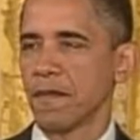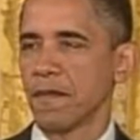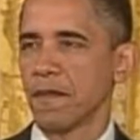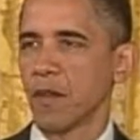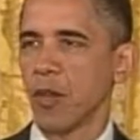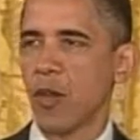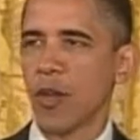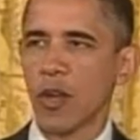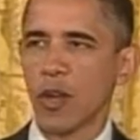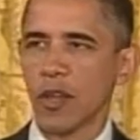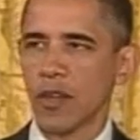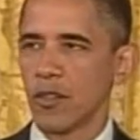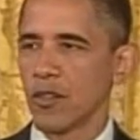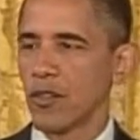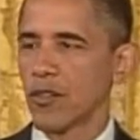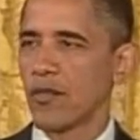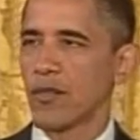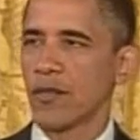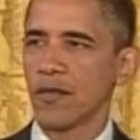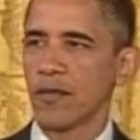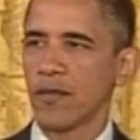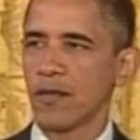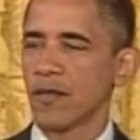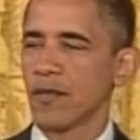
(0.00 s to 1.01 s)
Laura,
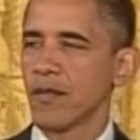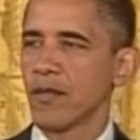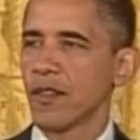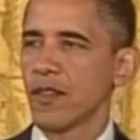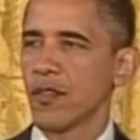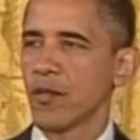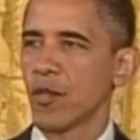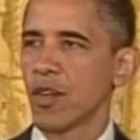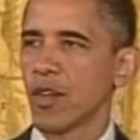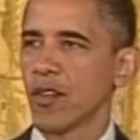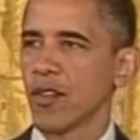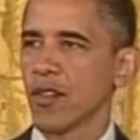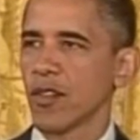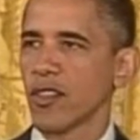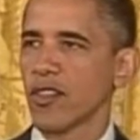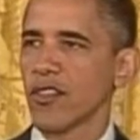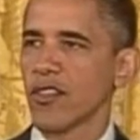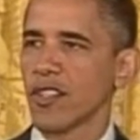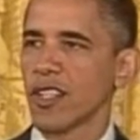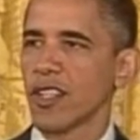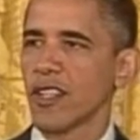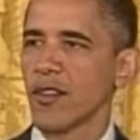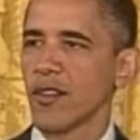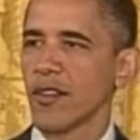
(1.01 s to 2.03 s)
it's wonderful to
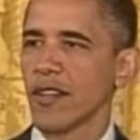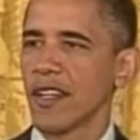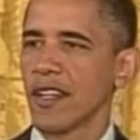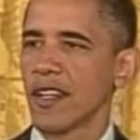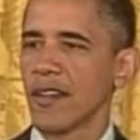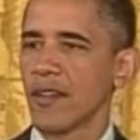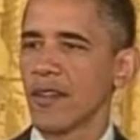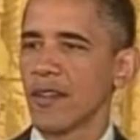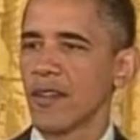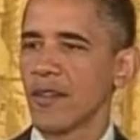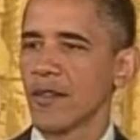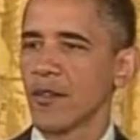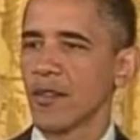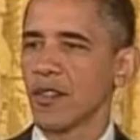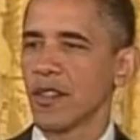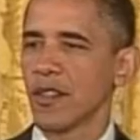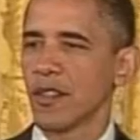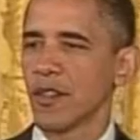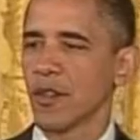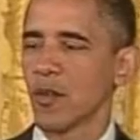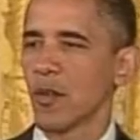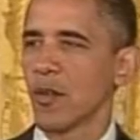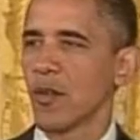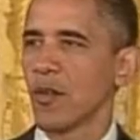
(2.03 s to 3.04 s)
see her here with
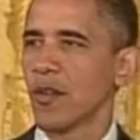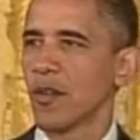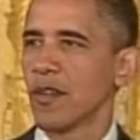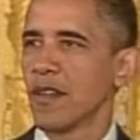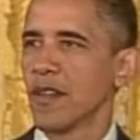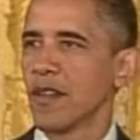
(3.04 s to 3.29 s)
her crew.